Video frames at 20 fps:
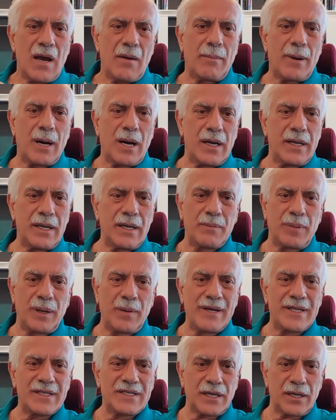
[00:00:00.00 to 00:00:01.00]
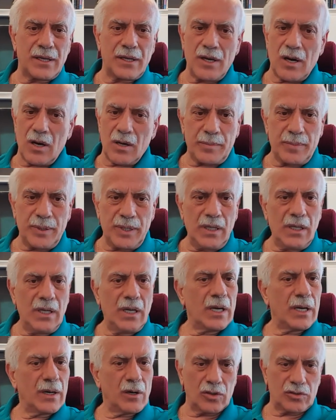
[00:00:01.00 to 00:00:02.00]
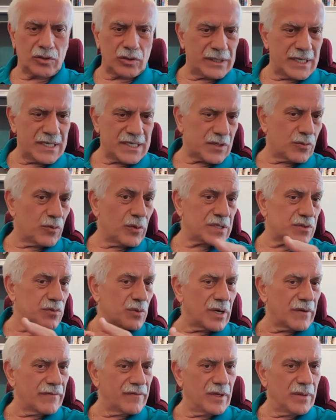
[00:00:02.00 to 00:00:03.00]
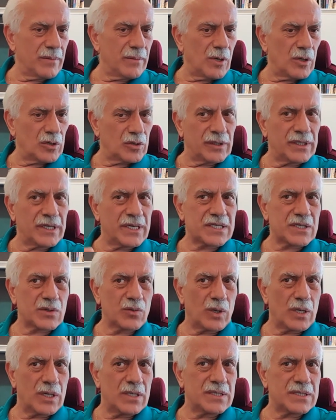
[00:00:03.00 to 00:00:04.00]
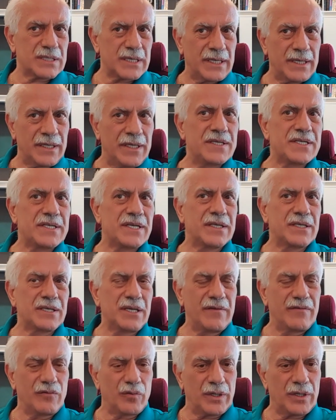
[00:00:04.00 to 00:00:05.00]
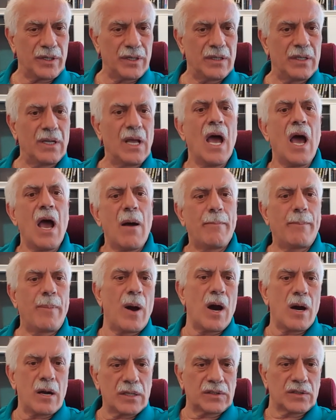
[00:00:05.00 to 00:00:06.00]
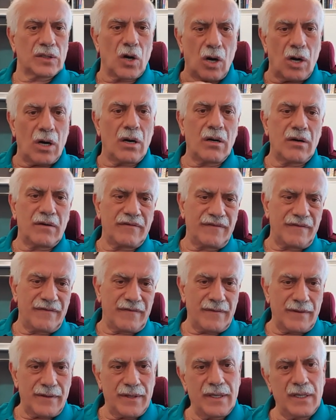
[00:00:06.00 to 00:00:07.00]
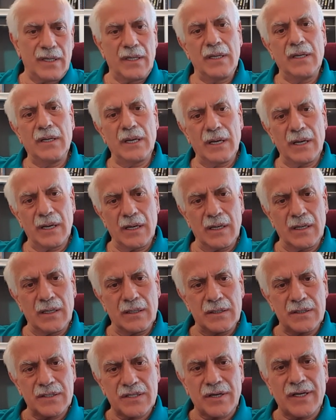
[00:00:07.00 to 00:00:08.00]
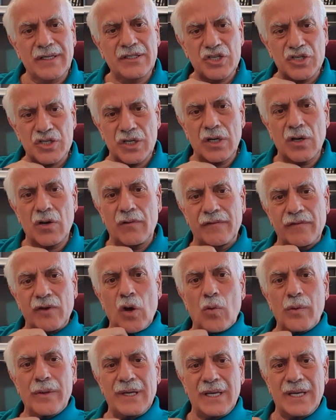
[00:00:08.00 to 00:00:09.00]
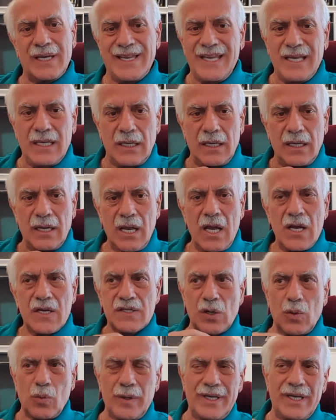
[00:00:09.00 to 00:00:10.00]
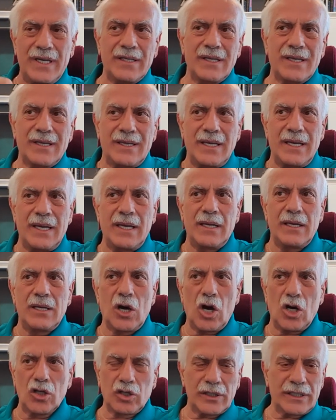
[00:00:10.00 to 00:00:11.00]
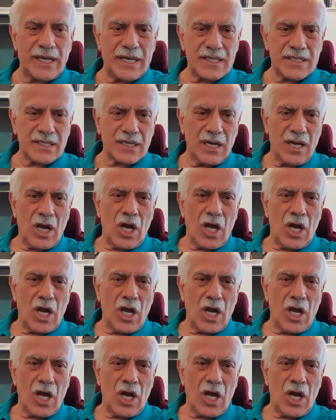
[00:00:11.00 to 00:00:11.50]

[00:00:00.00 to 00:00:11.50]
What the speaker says: by implementing ERP. Autodesk was one of them. Autodesk was an initiative we did, part of the strategy of going lean. So we needed the Autodesk